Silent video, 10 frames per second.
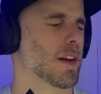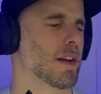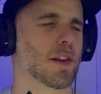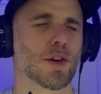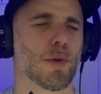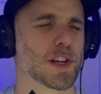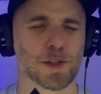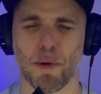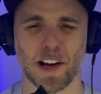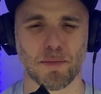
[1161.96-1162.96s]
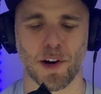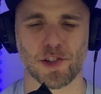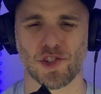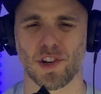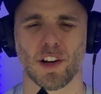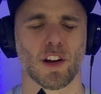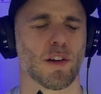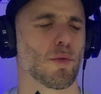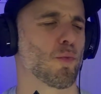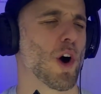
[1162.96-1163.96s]
Don't expect much.
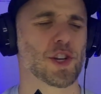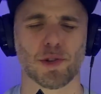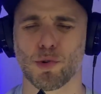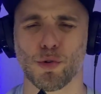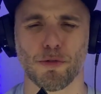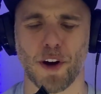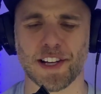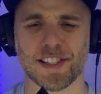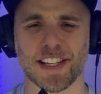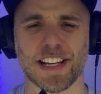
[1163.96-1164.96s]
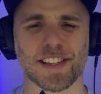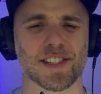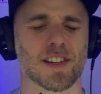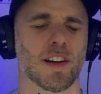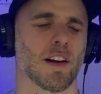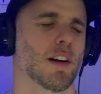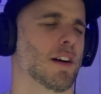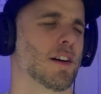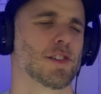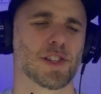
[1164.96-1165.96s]
Watch some cool fight scenes.
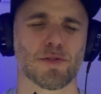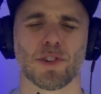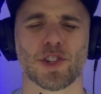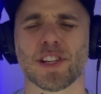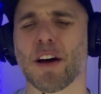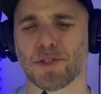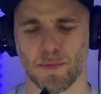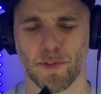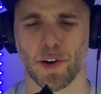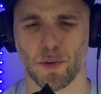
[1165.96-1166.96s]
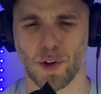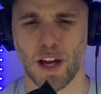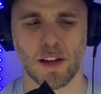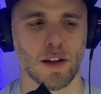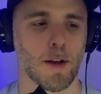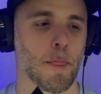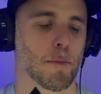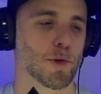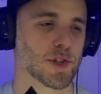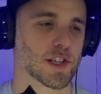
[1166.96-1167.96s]
Just have some fun, okay?
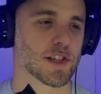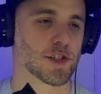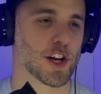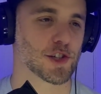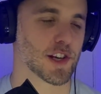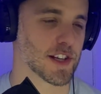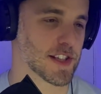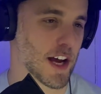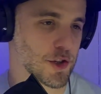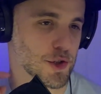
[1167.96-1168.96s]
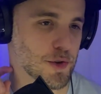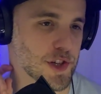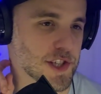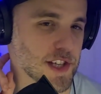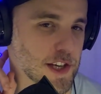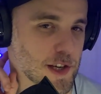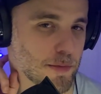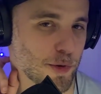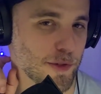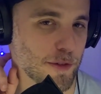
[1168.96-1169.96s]
Music suggestion is Junior Senior,
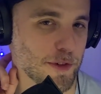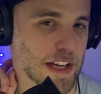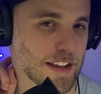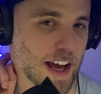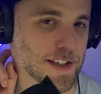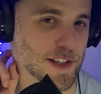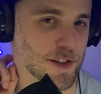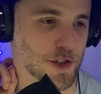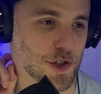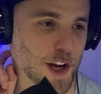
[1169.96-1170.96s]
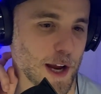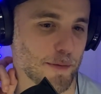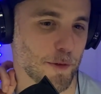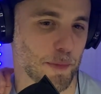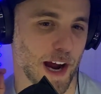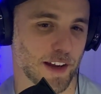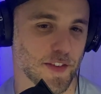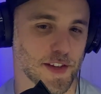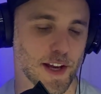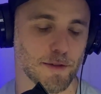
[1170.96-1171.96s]
Move Your Feet. That's a jam from back in
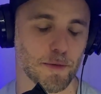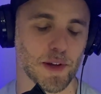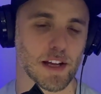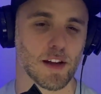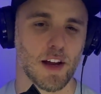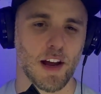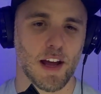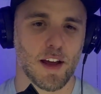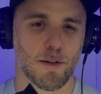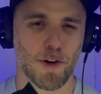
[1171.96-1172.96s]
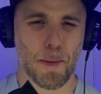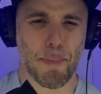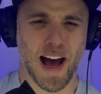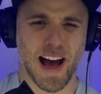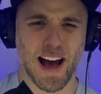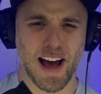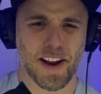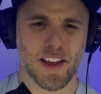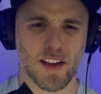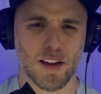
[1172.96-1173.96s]
the day for me.
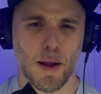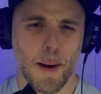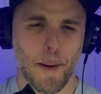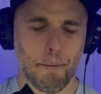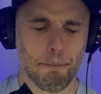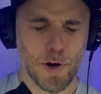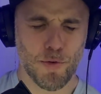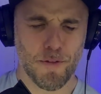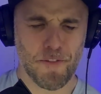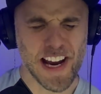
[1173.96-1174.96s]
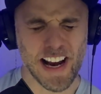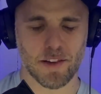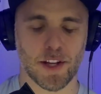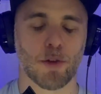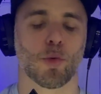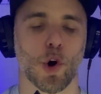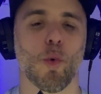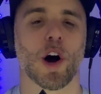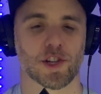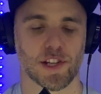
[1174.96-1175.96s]
Everybody, move the feet. Go
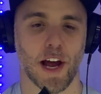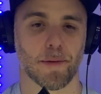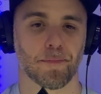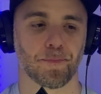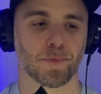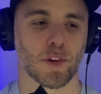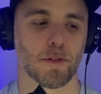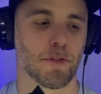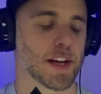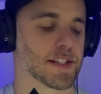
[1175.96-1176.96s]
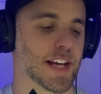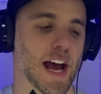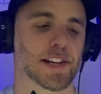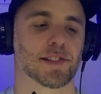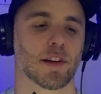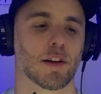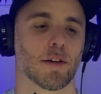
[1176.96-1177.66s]
watch that. Fantastic